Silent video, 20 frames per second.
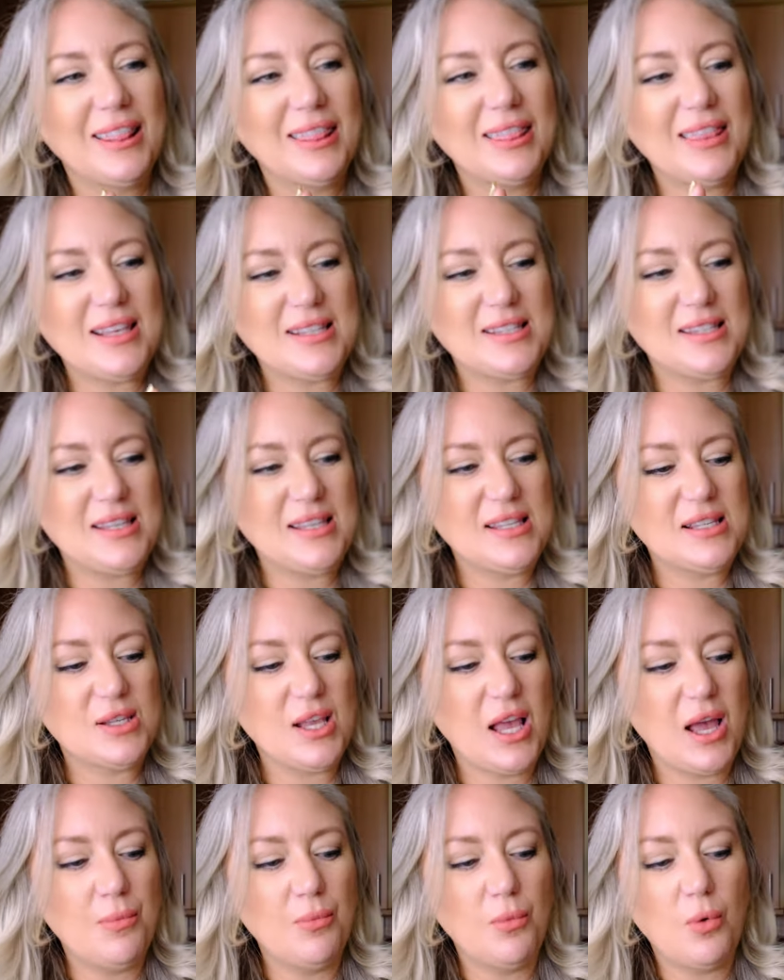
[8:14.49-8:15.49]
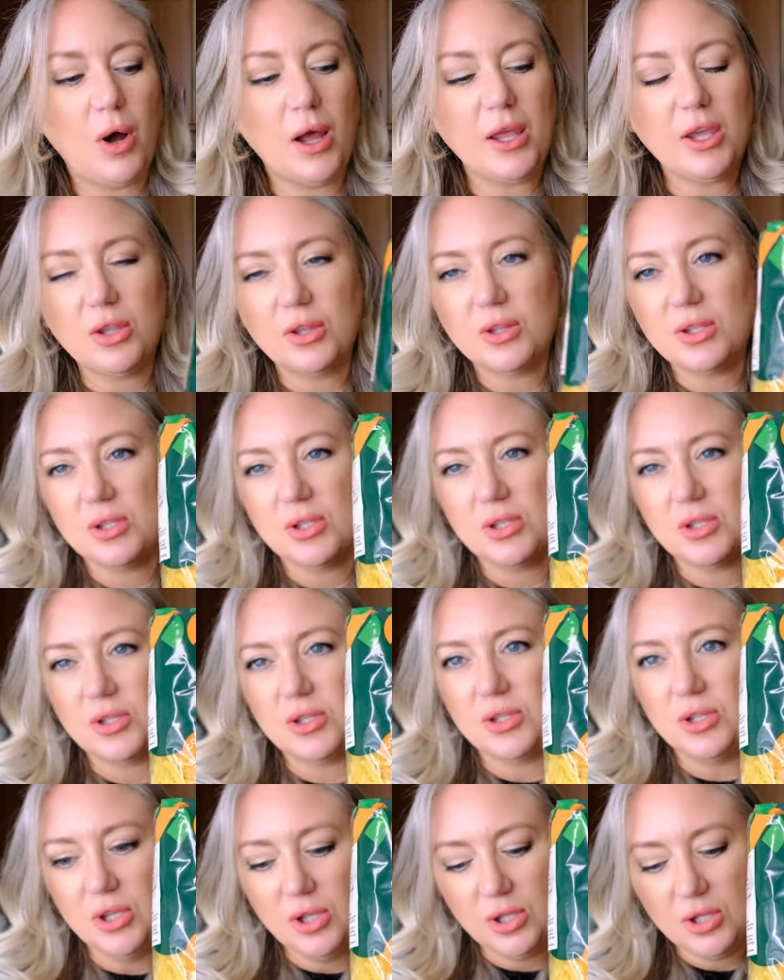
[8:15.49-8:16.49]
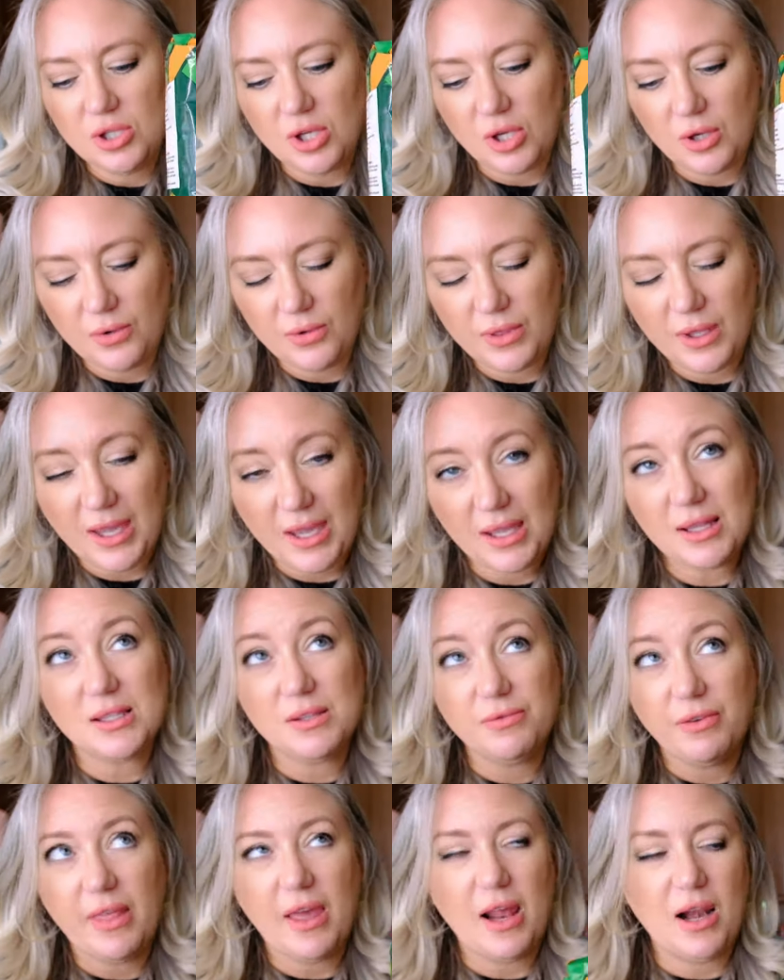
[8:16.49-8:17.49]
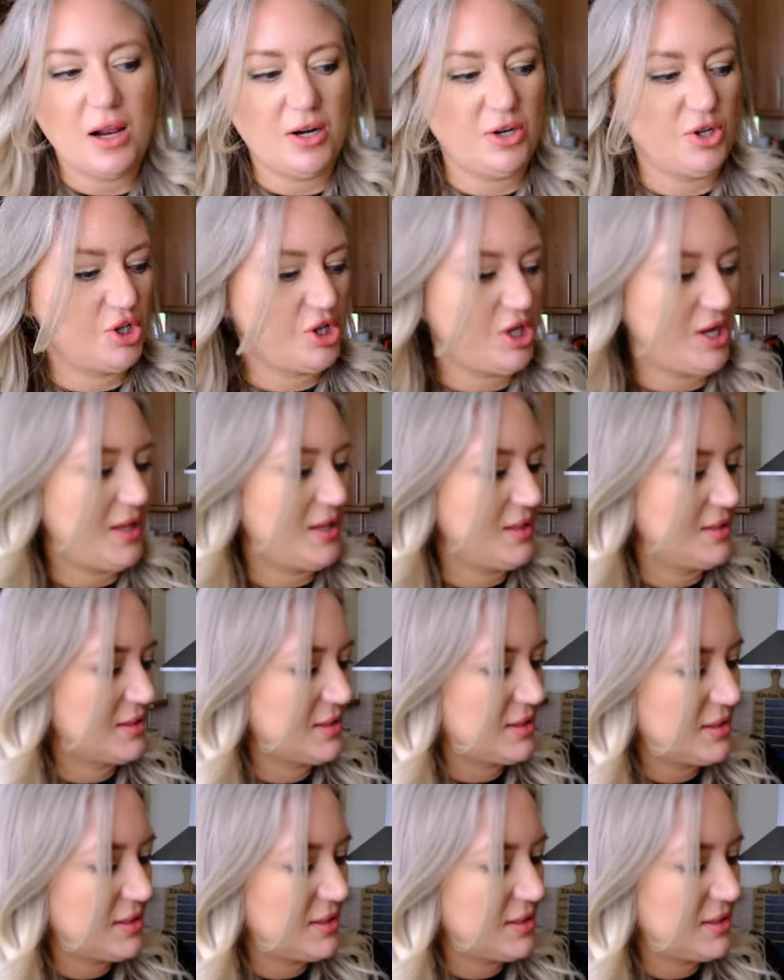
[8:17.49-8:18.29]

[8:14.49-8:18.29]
This is what I do the kids for their lunches.